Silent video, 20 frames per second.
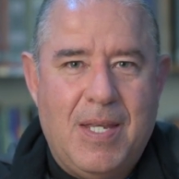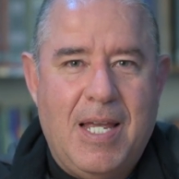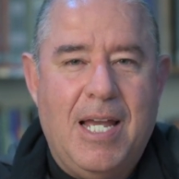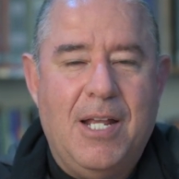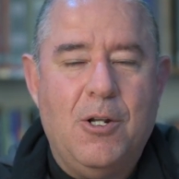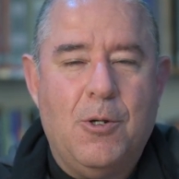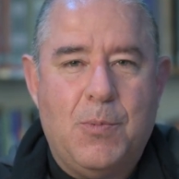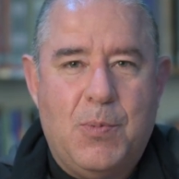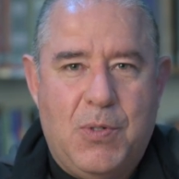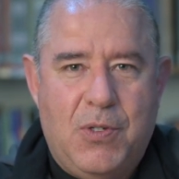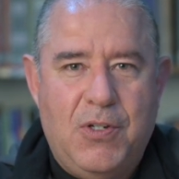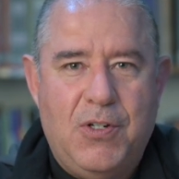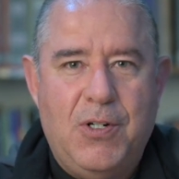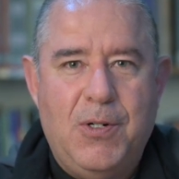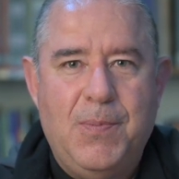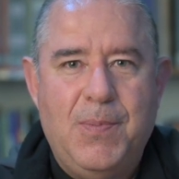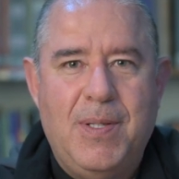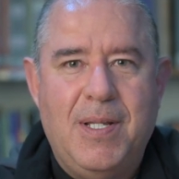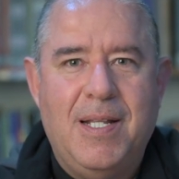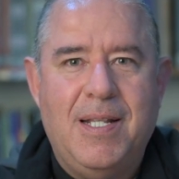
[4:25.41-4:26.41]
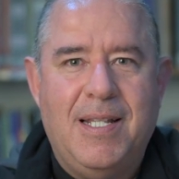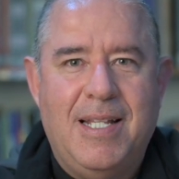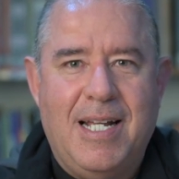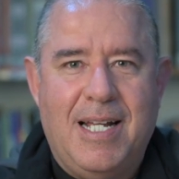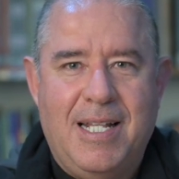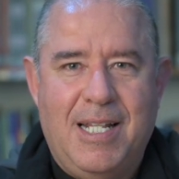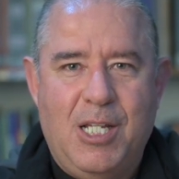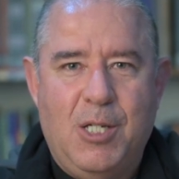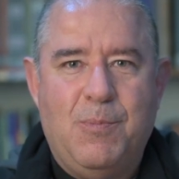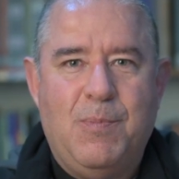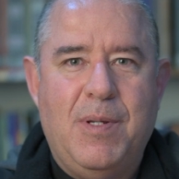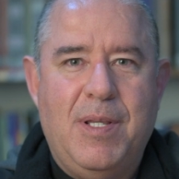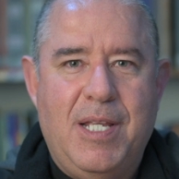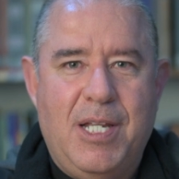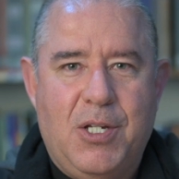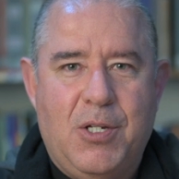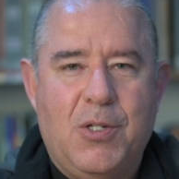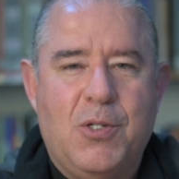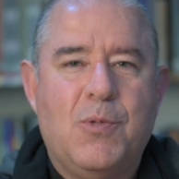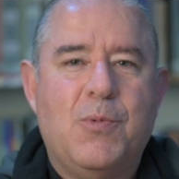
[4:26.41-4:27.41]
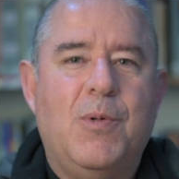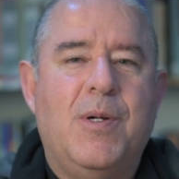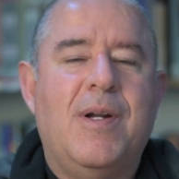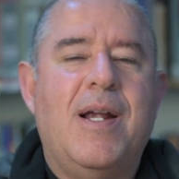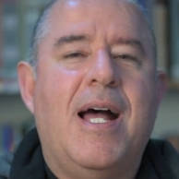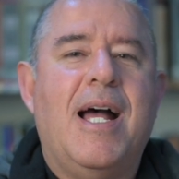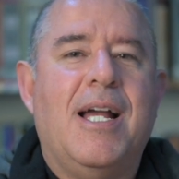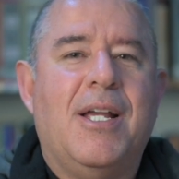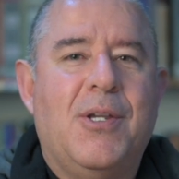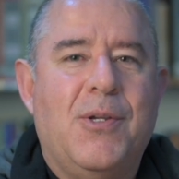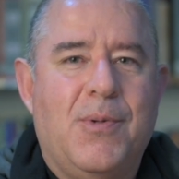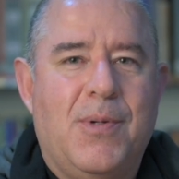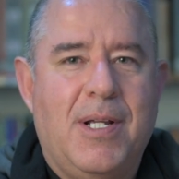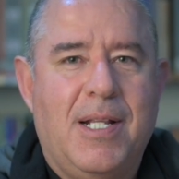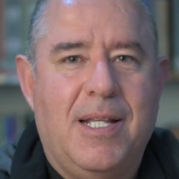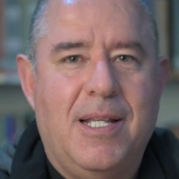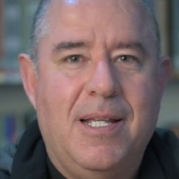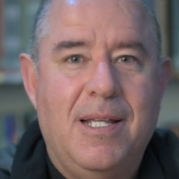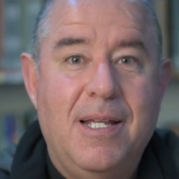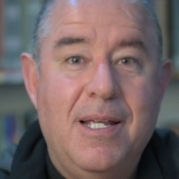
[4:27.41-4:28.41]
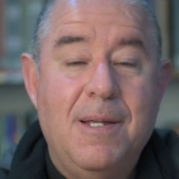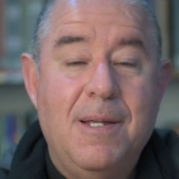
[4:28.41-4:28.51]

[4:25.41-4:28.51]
and observed that these predictions were accurate.